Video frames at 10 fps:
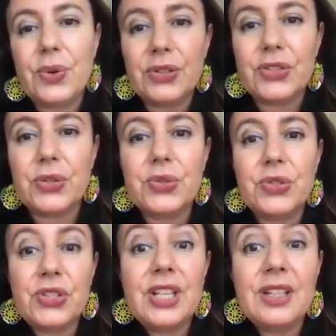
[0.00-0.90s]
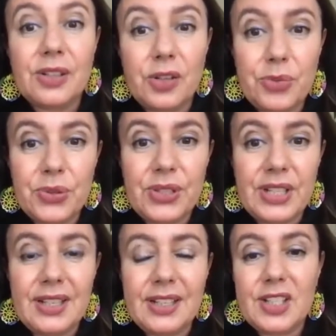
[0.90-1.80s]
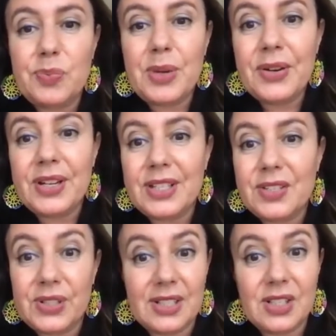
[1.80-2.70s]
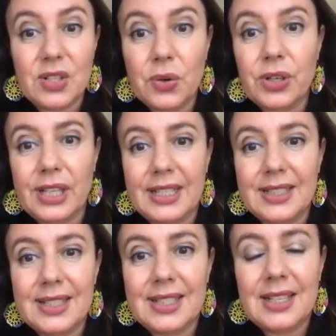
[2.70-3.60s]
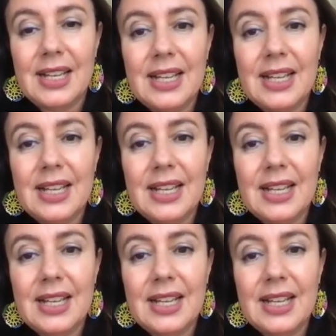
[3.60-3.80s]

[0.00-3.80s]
also see the community and experience, for instance, orchids.